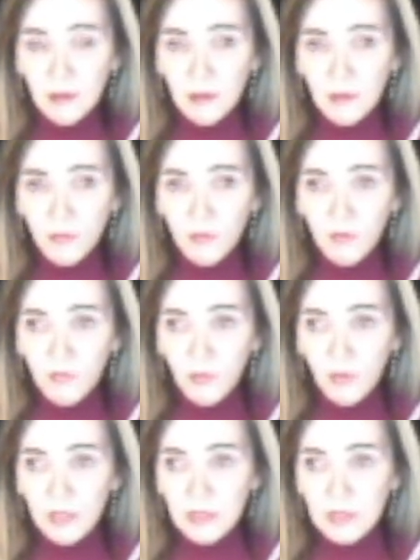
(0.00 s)

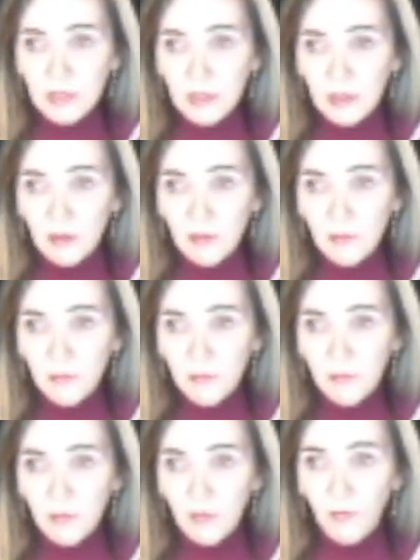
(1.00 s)
3418.
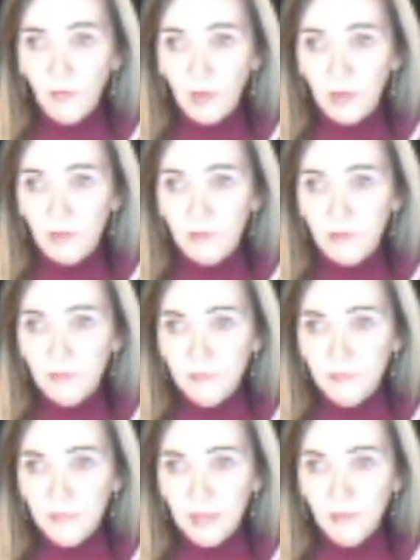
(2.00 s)
Either one.
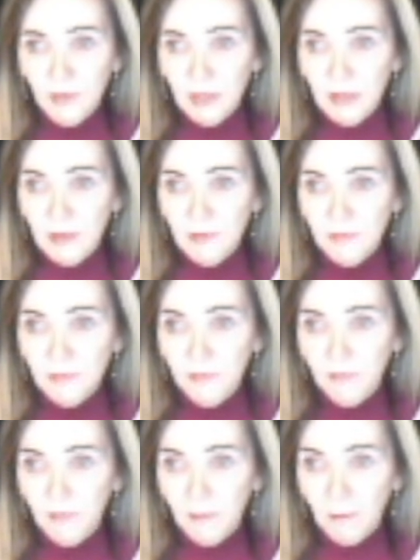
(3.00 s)
Hey, Randy.
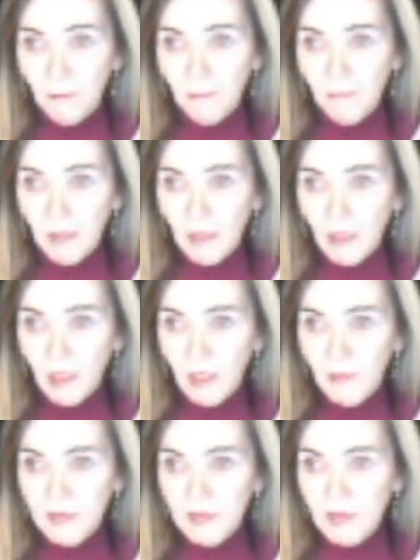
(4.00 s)

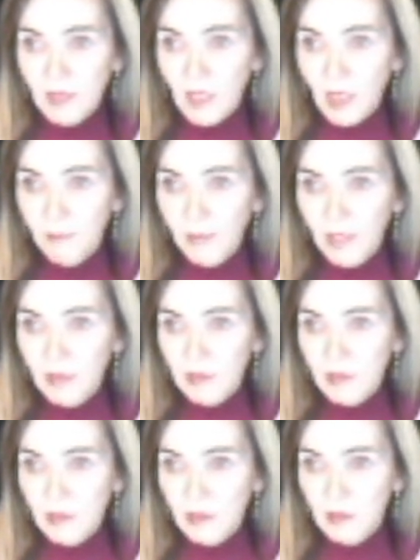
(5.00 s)
Hey, Betsy. I bought
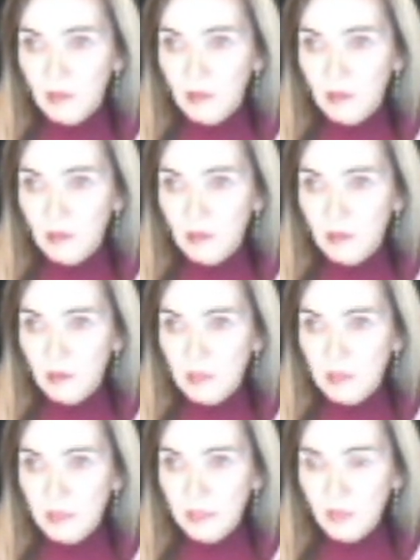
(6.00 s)

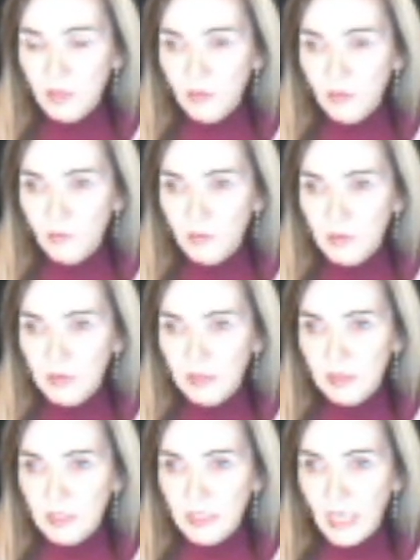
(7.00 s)

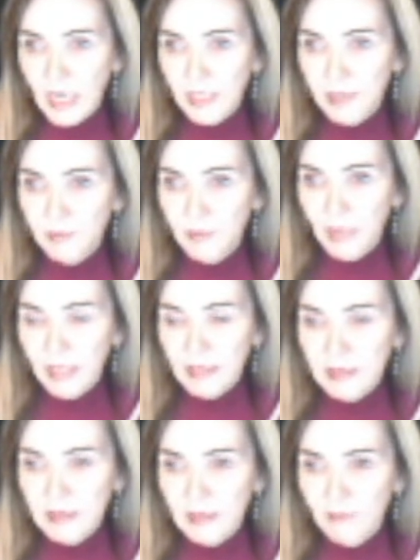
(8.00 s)
6236 Italian black
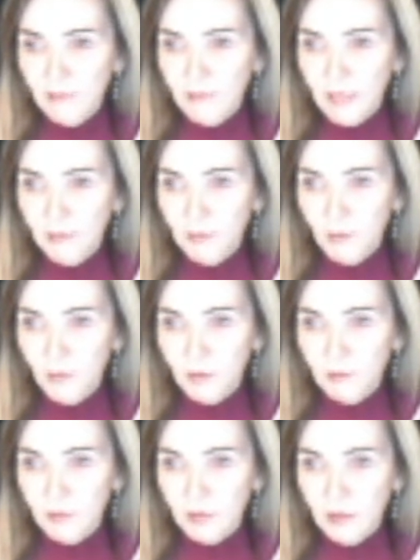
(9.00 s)
sunflower
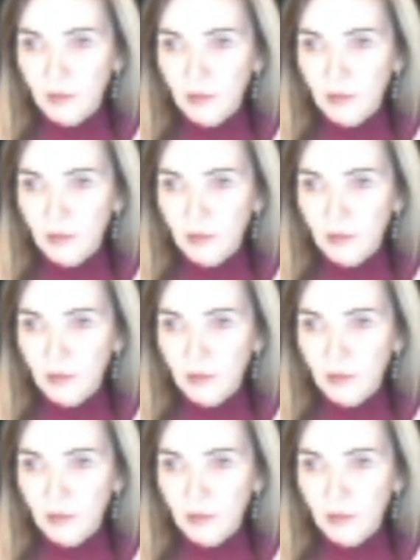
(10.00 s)
woven,